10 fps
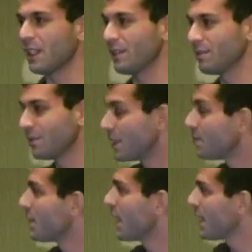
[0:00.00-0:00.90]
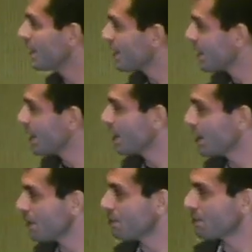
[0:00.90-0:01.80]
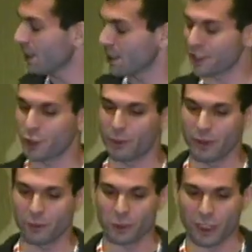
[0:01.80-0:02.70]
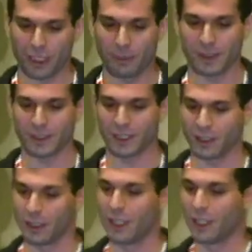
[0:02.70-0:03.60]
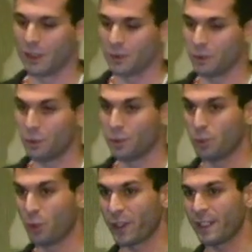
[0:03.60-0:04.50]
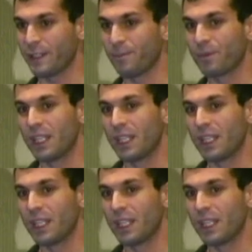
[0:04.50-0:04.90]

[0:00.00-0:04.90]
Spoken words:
a little extra bit of work, but still worth it.